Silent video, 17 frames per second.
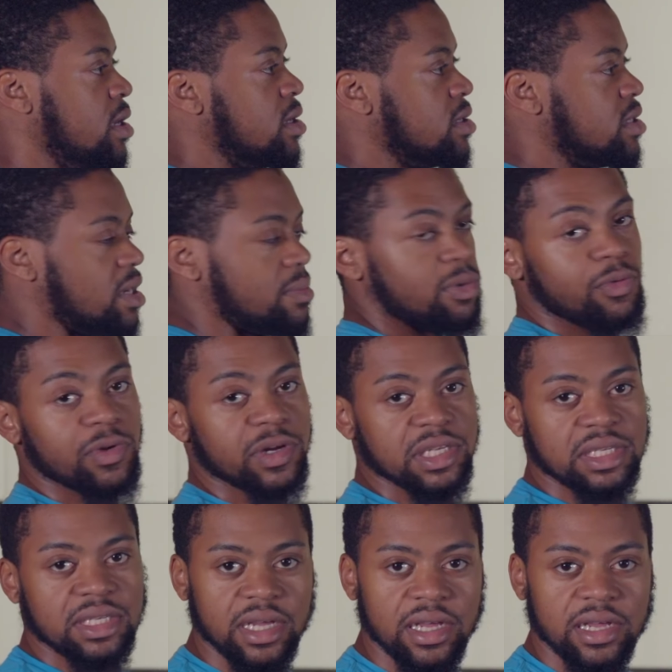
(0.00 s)
So I'm gonna
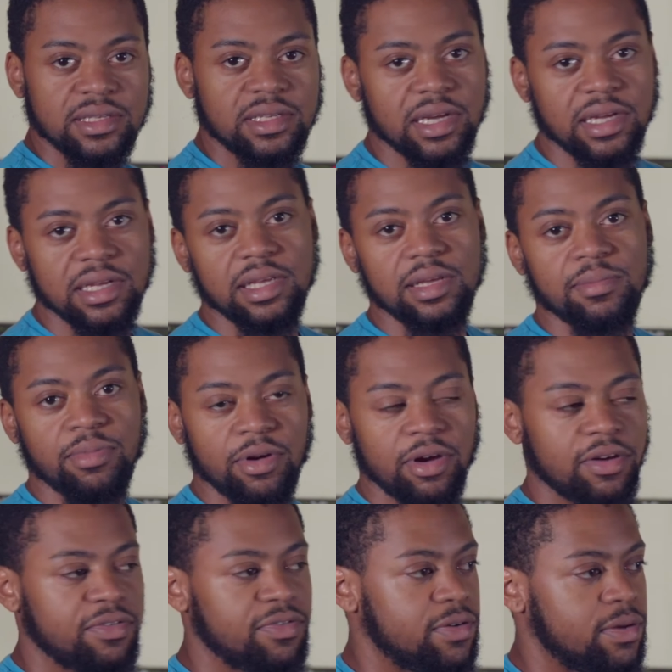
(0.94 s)
reset, take a deep
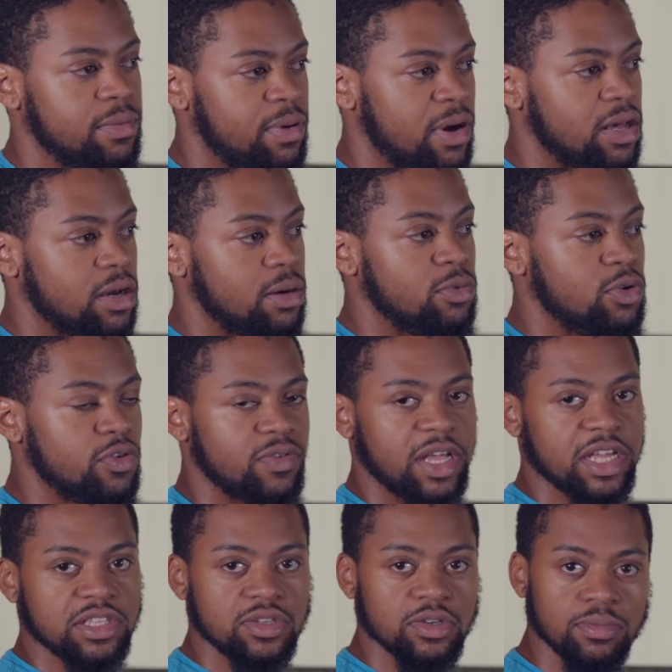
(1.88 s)
breath. Probably gonna move
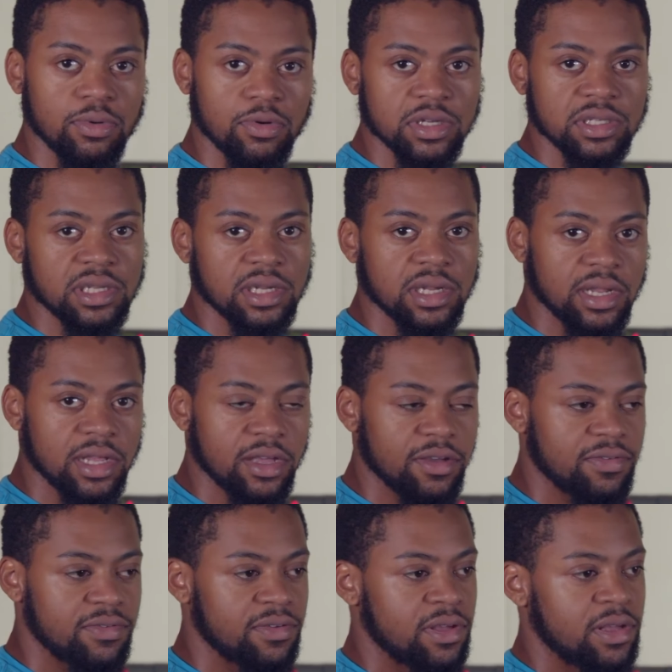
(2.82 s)
like 2 boards to the
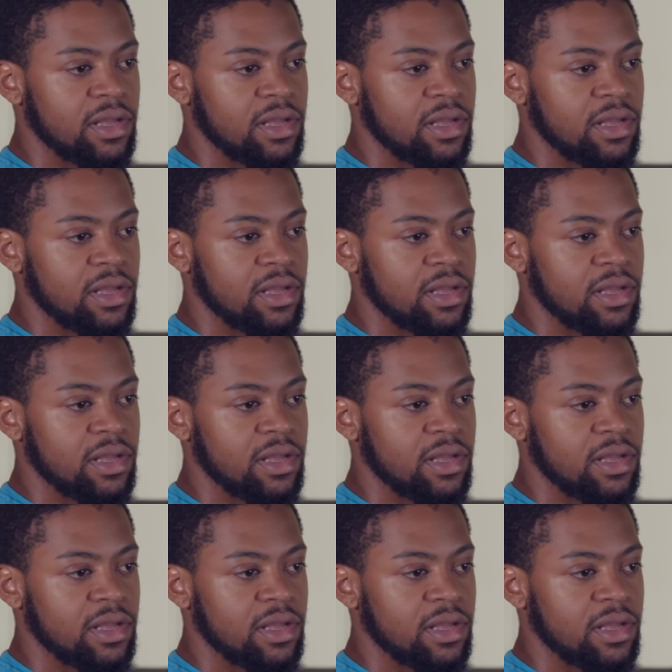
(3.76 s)
left.